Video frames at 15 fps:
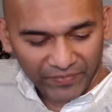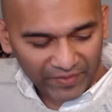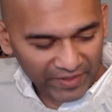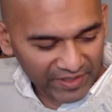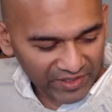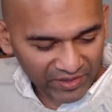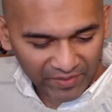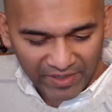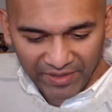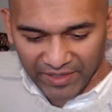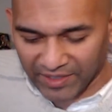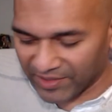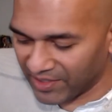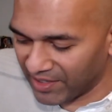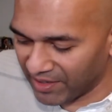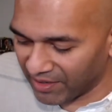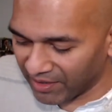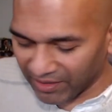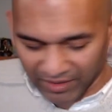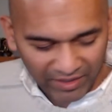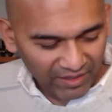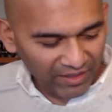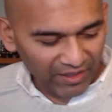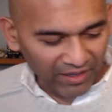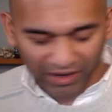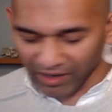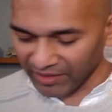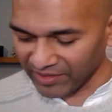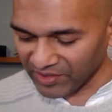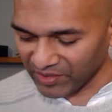These 3 things here
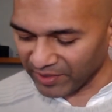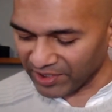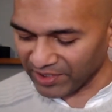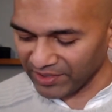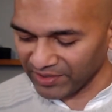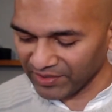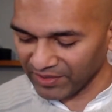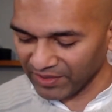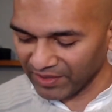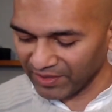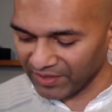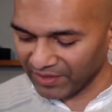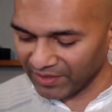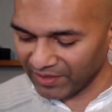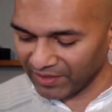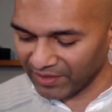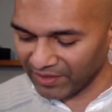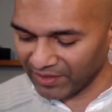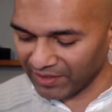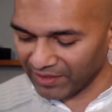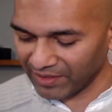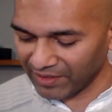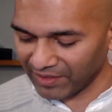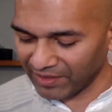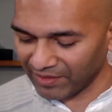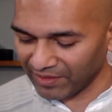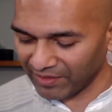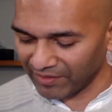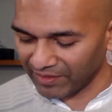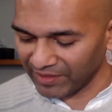are the switches, and
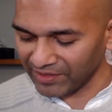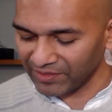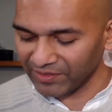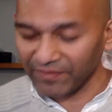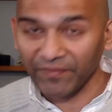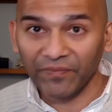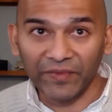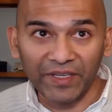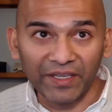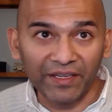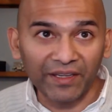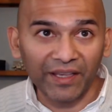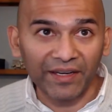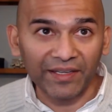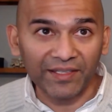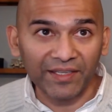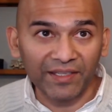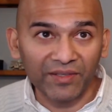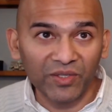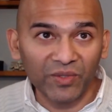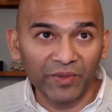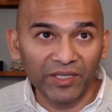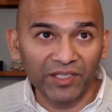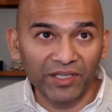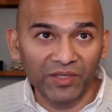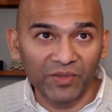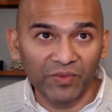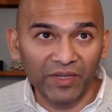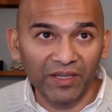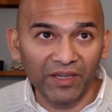there it is. You can kind of see the switch
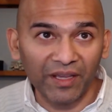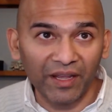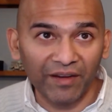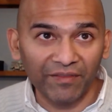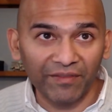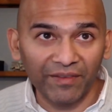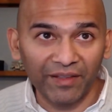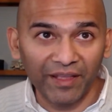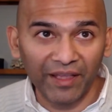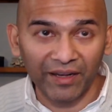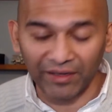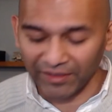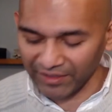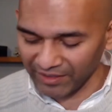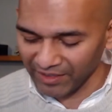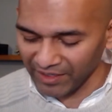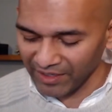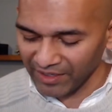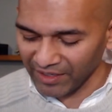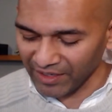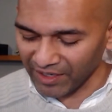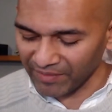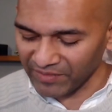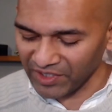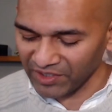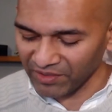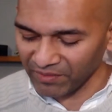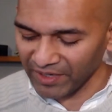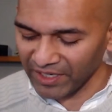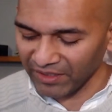as we kind of handle it.
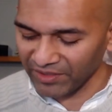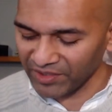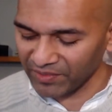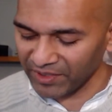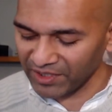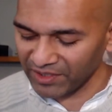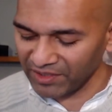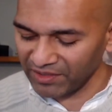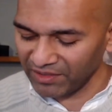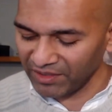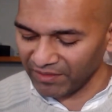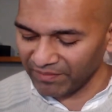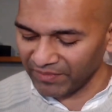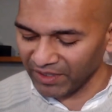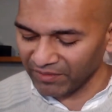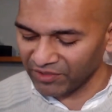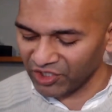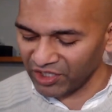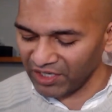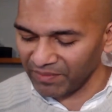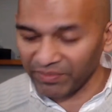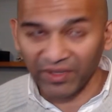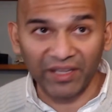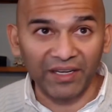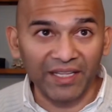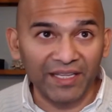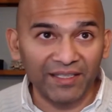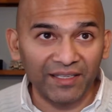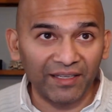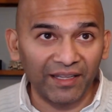Just a regular switch. They're cheap and
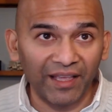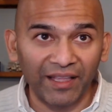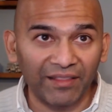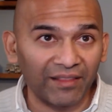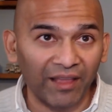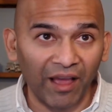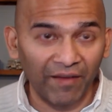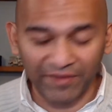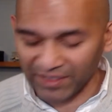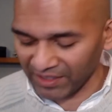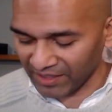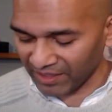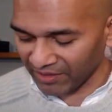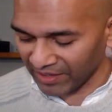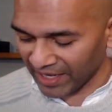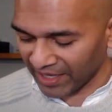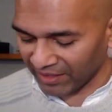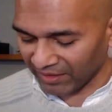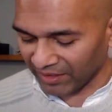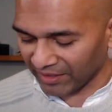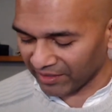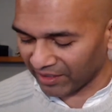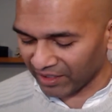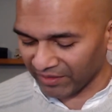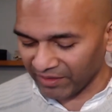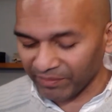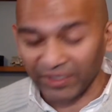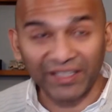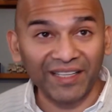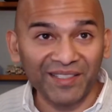easy to get. Obviously, they don't handle a lot of
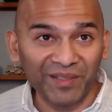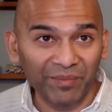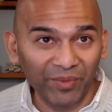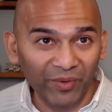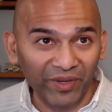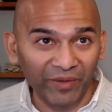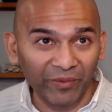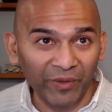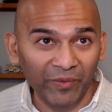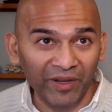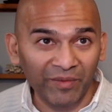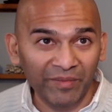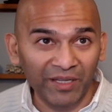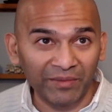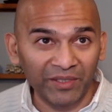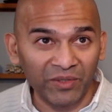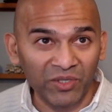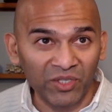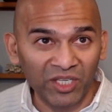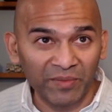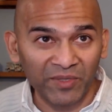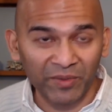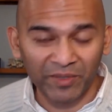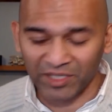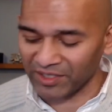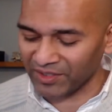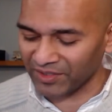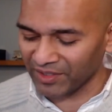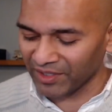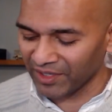current, but that's the point. We want to be able to use cheap
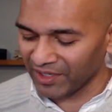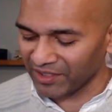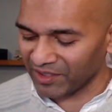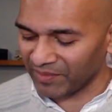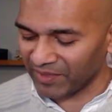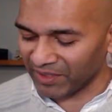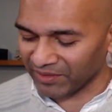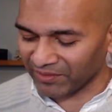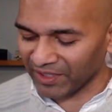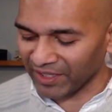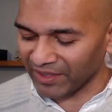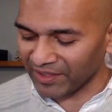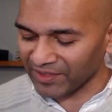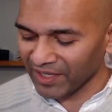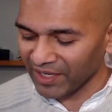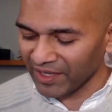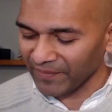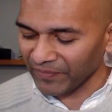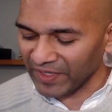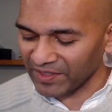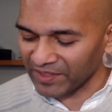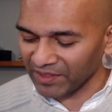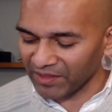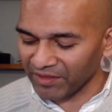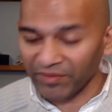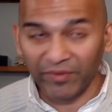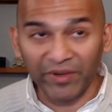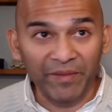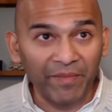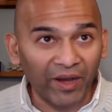switches to be able to run this. These are the
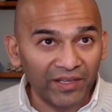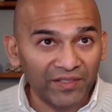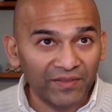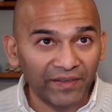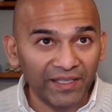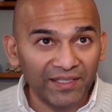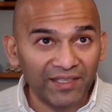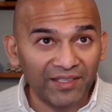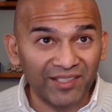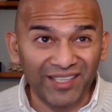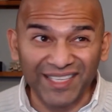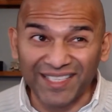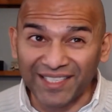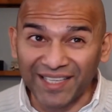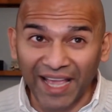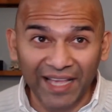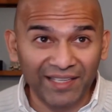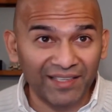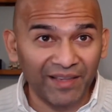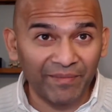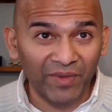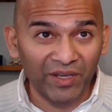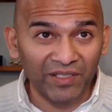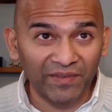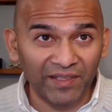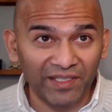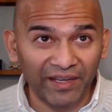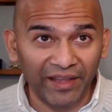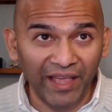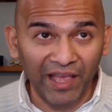3 MOSFETs. These are the exact same MOSFETs
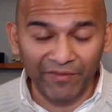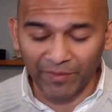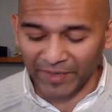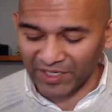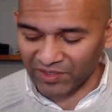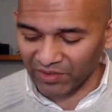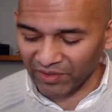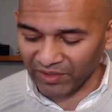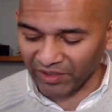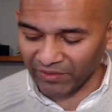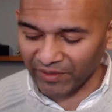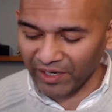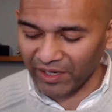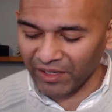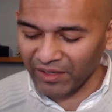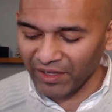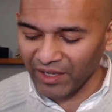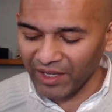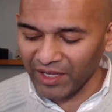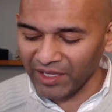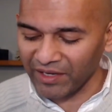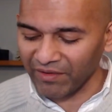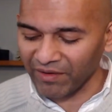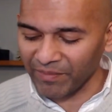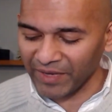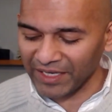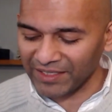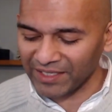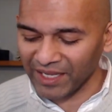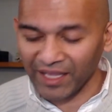that I have in my circuit already. Here are
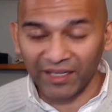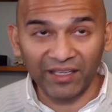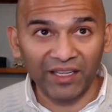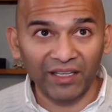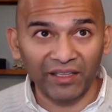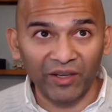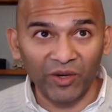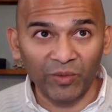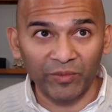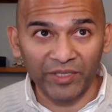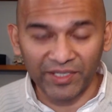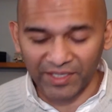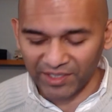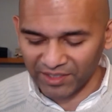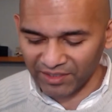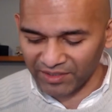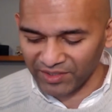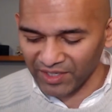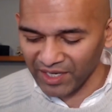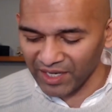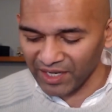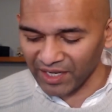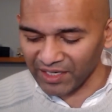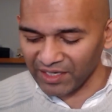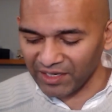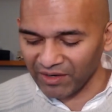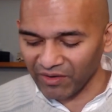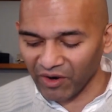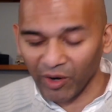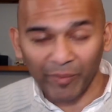my 10 kilo ohm resistors, and
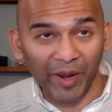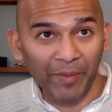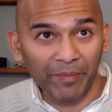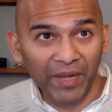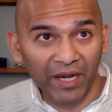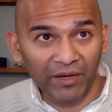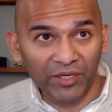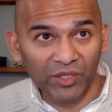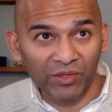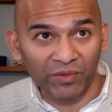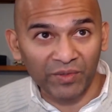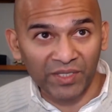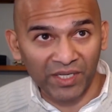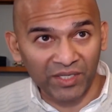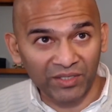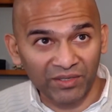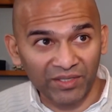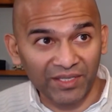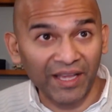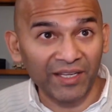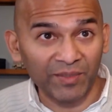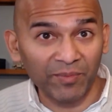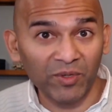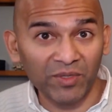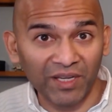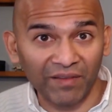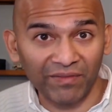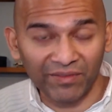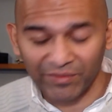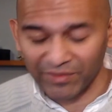here are my parachute resistors. I'm supposed to
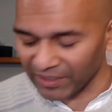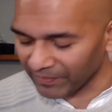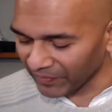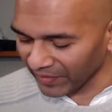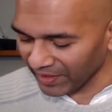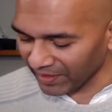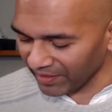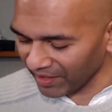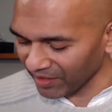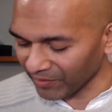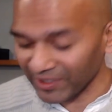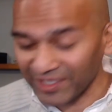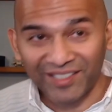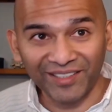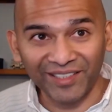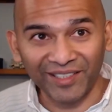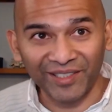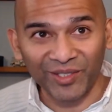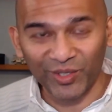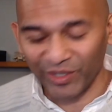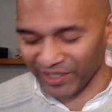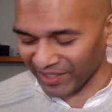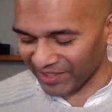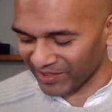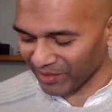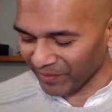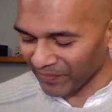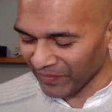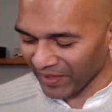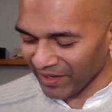have 3. The other one's still in the circuit.
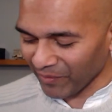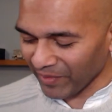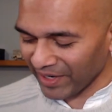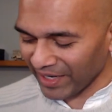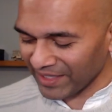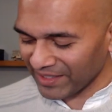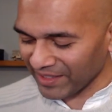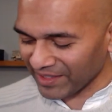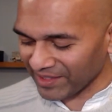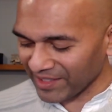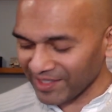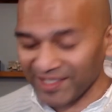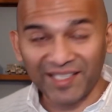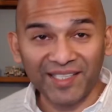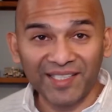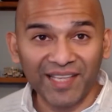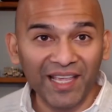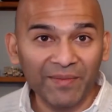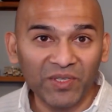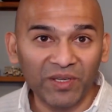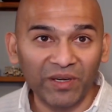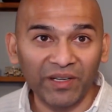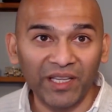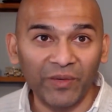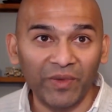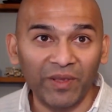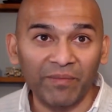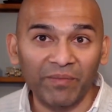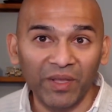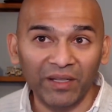So what I did is, this is the same circuit
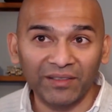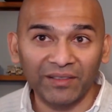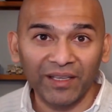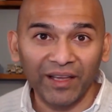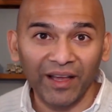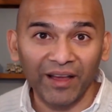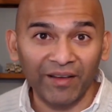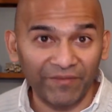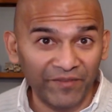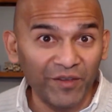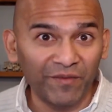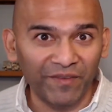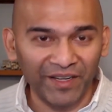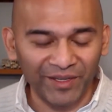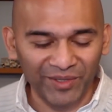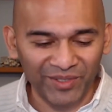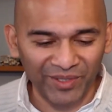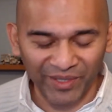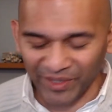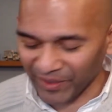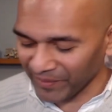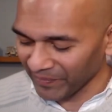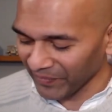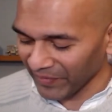we built a few videos ago.